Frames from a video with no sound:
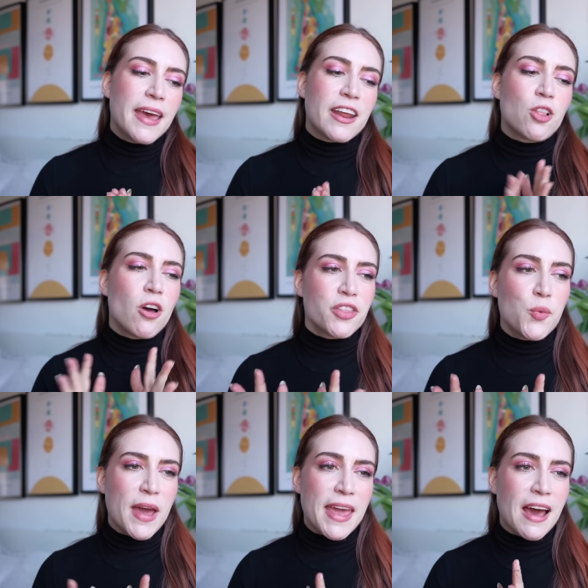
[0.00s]
and along the
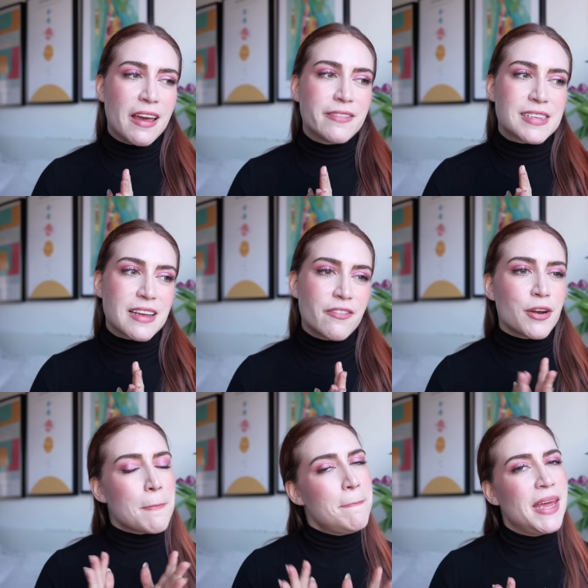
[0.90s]
way, I have
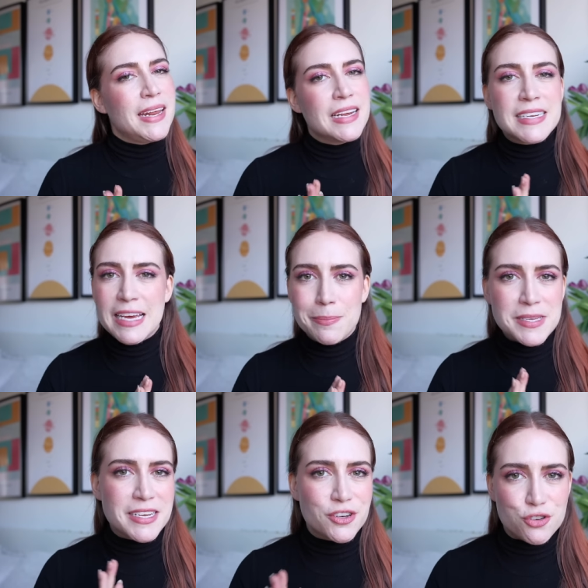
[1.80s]
discovered many
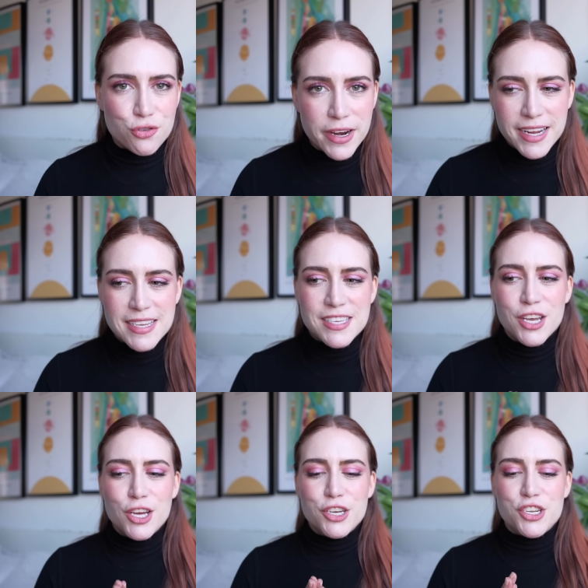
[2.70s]
tips and tricks
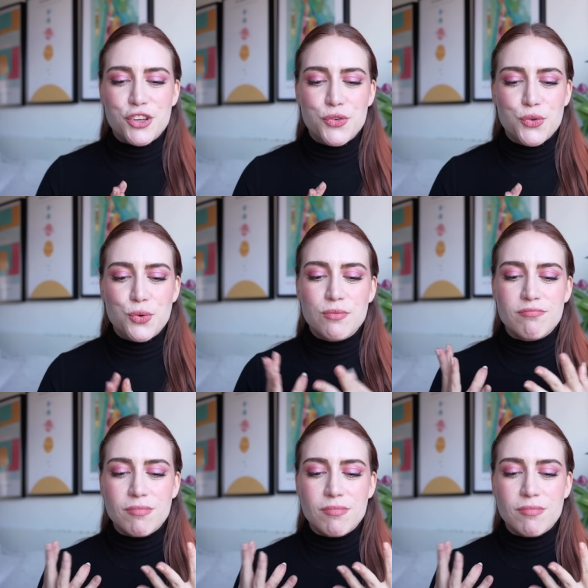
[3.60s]
to